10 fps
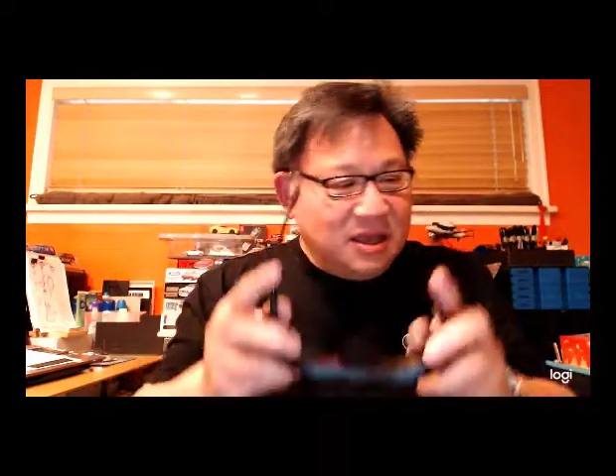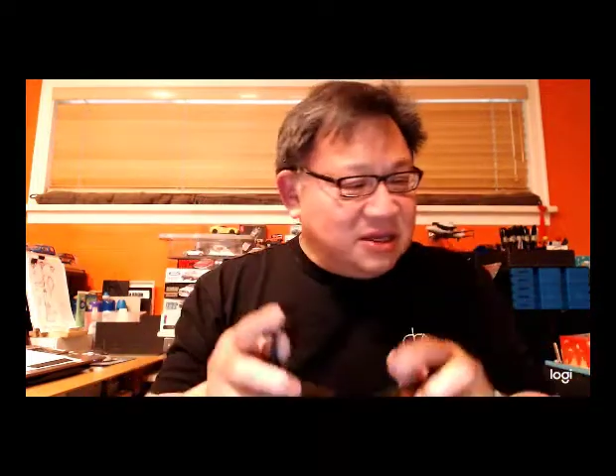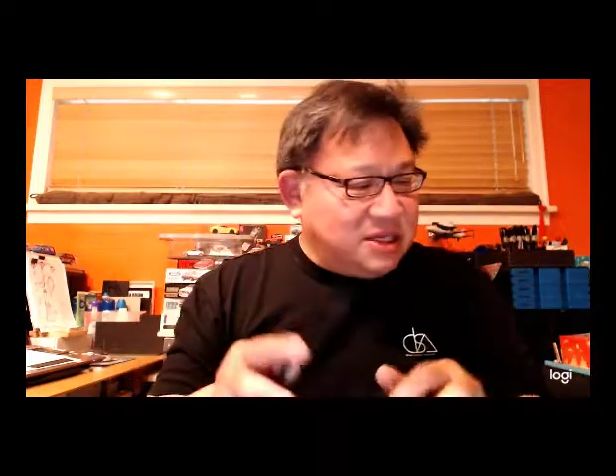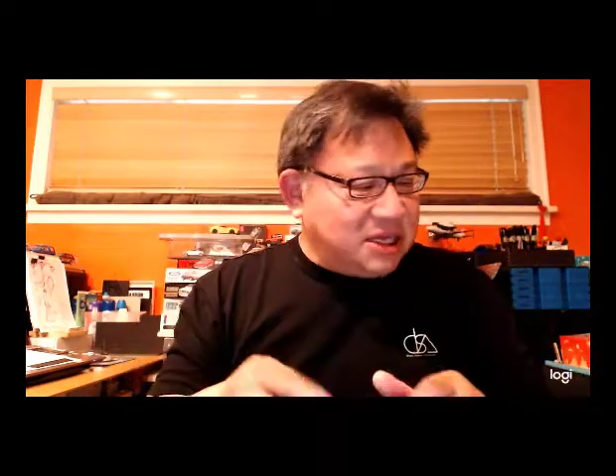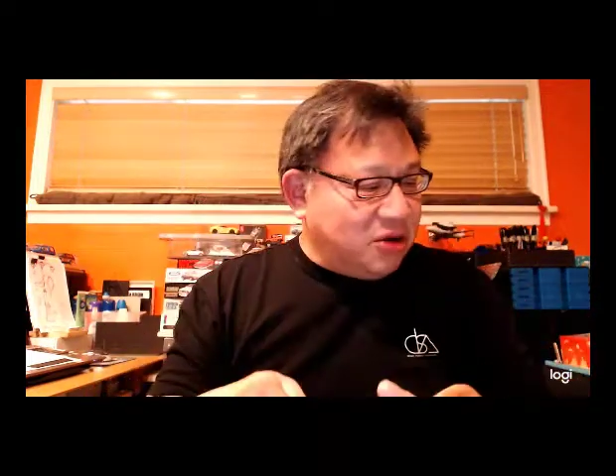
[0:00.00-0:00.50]

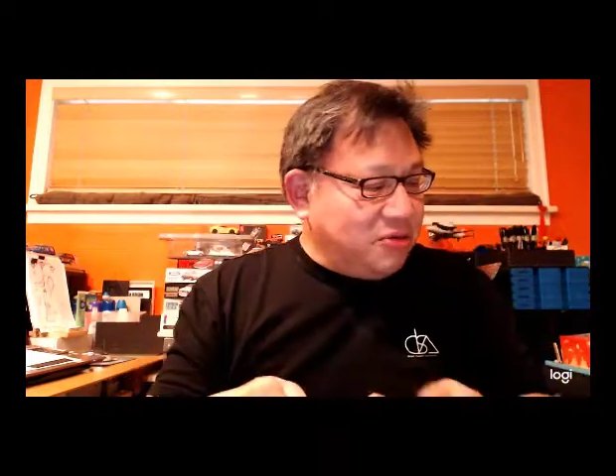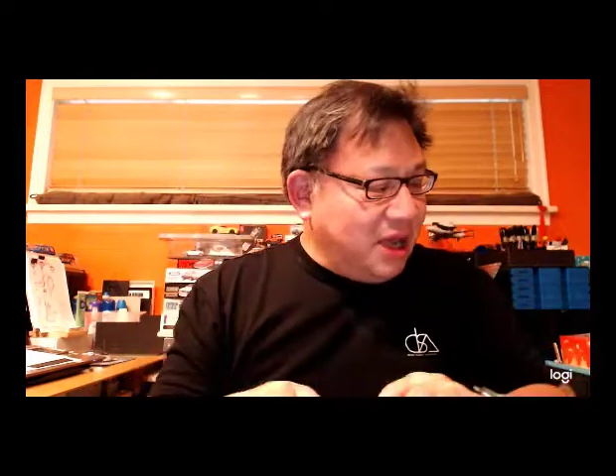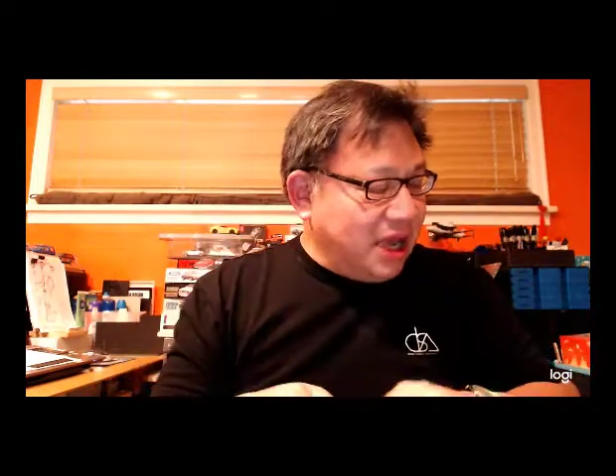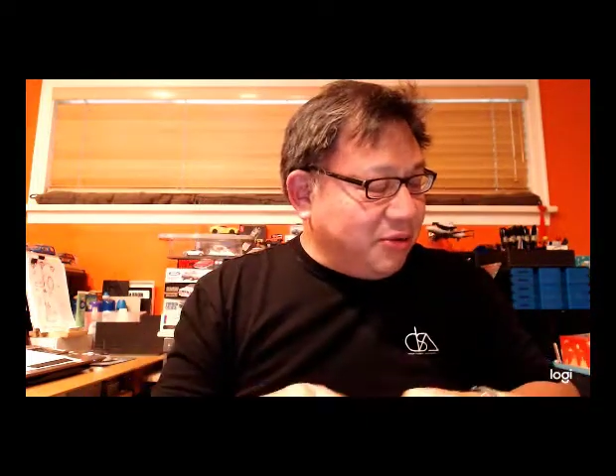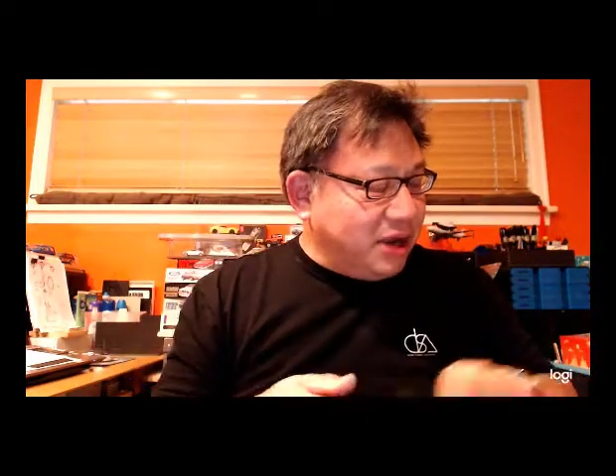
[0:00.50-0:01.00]
So
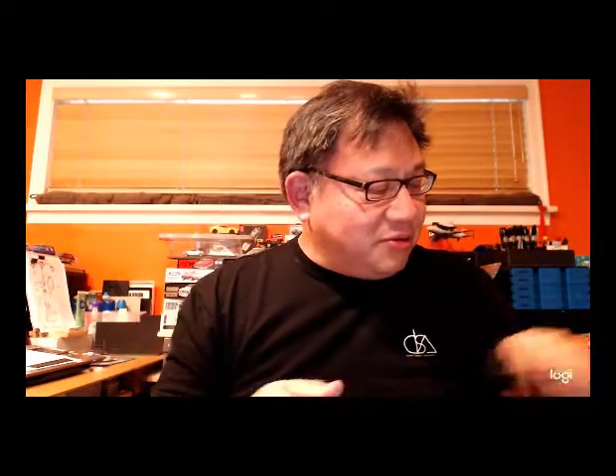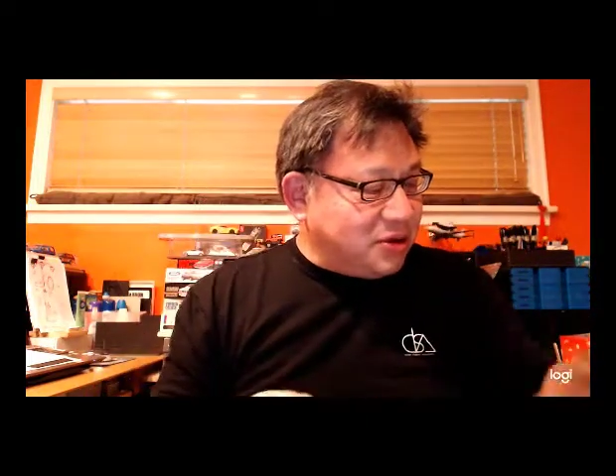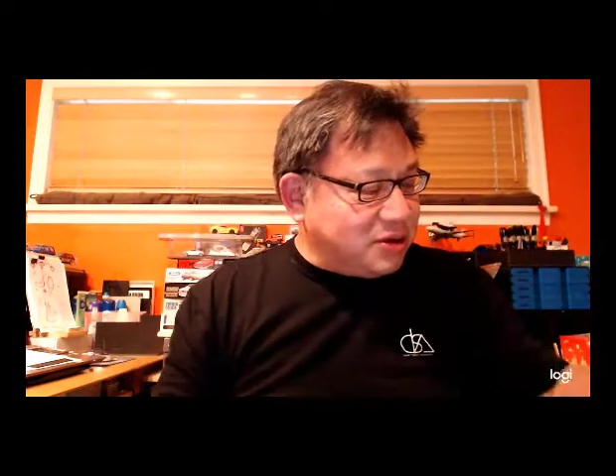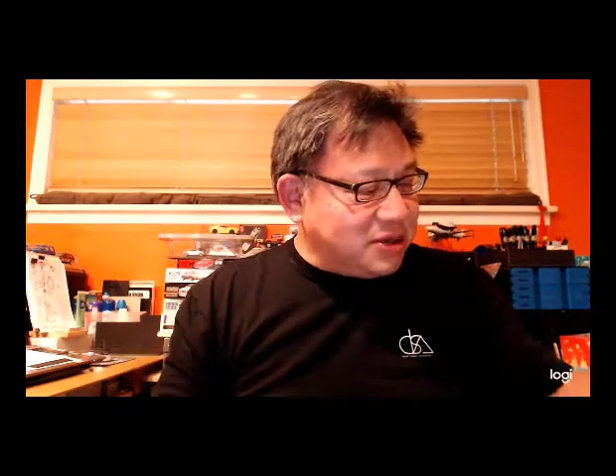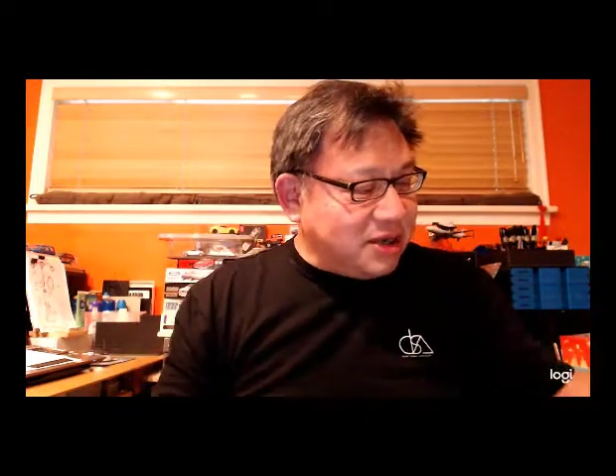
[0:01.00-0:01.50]
anyway,
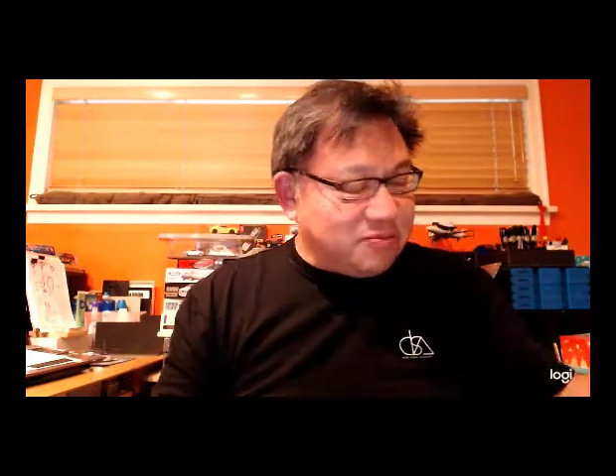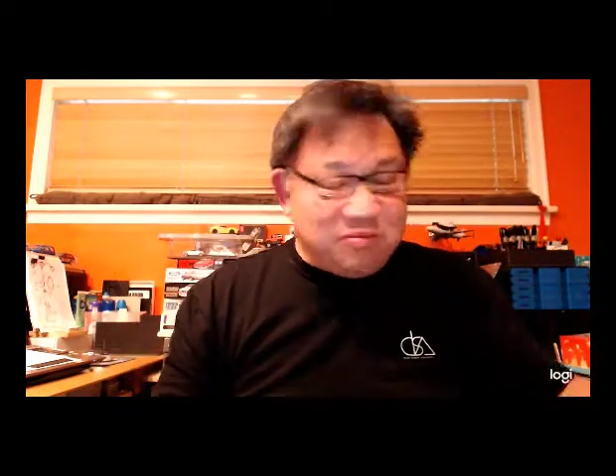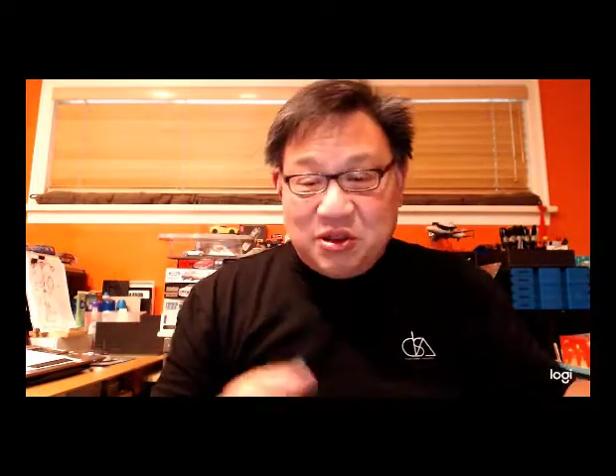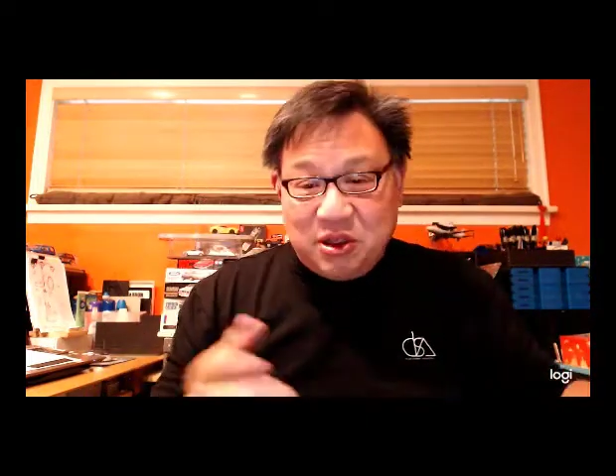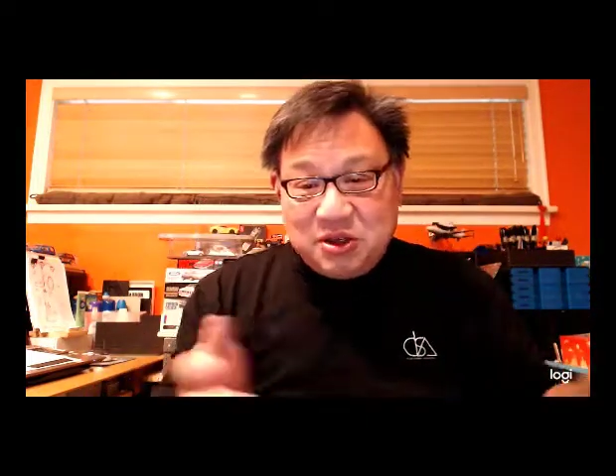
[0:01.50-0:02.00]
but
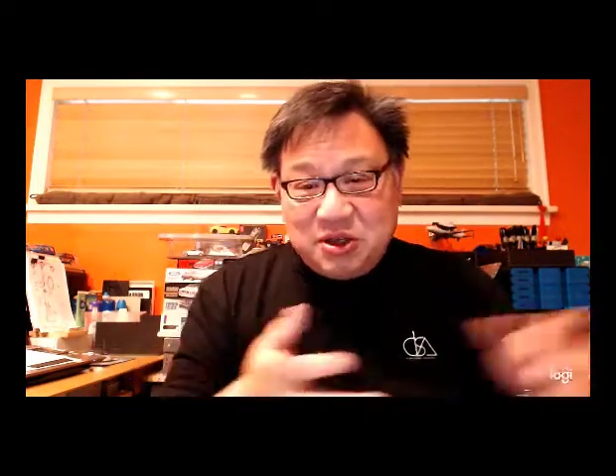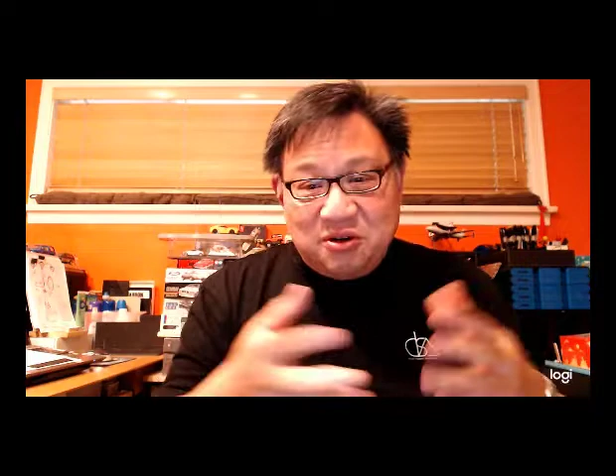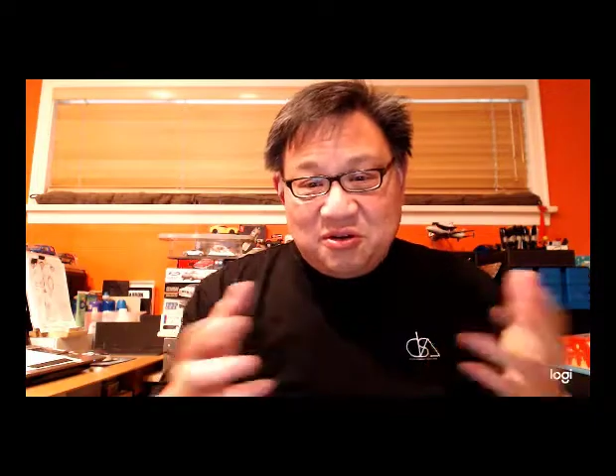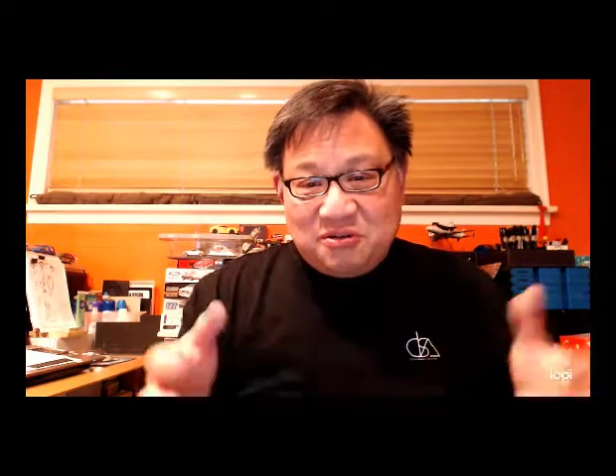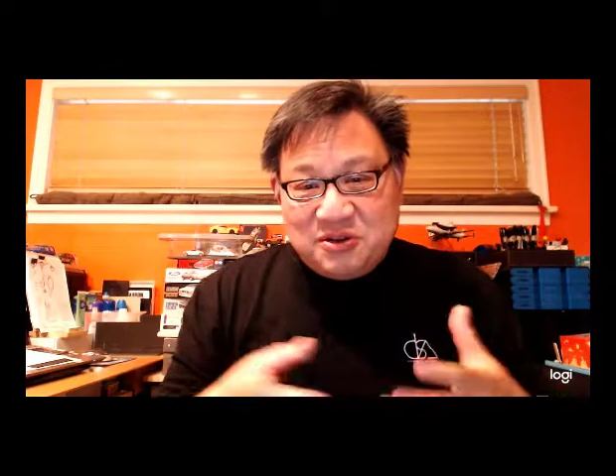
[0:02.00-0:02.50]
those are